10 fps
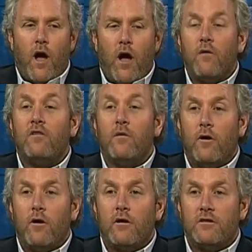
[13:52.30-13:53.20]
I was an
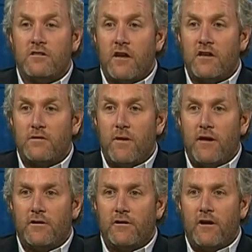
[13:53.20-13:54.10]
American Studies
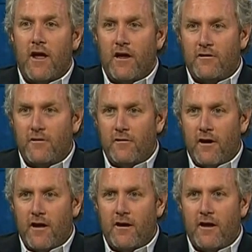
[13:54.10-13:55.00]
major at
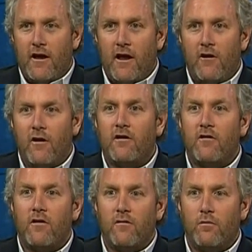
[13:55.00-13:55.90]
Tulane, and I looked
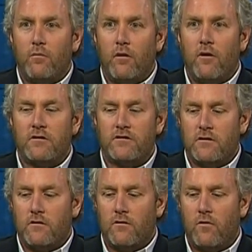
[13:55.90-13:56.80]
at those books
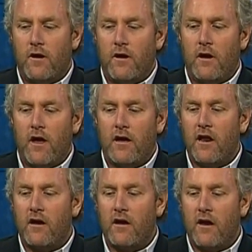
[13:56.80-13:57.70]
when I
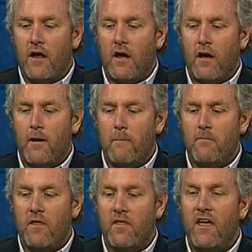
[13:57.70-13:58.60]
got
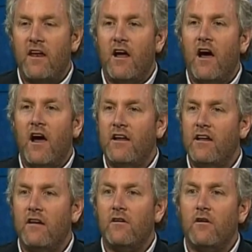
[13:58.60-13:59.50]
that I
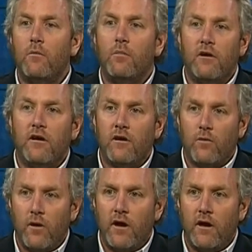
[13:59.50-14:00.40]
didn't completely
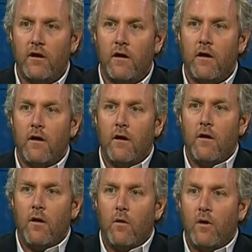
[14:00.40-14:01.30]
read
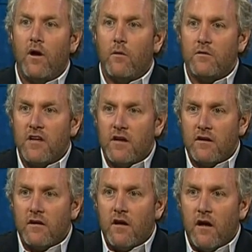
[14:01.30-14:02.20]
when I was at
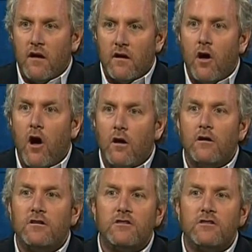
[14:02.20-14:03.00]
college.